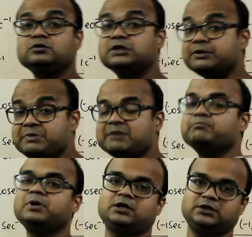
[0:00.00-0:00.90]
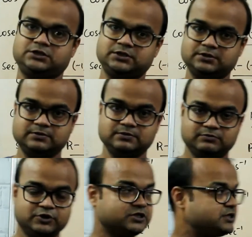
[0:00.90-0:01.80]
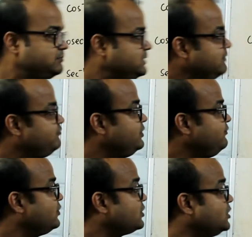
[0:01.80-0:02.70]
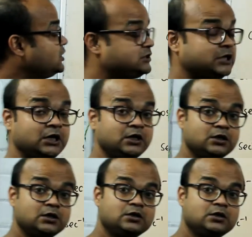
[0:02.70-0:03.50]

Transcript: remember it? Because sometimes we forgot the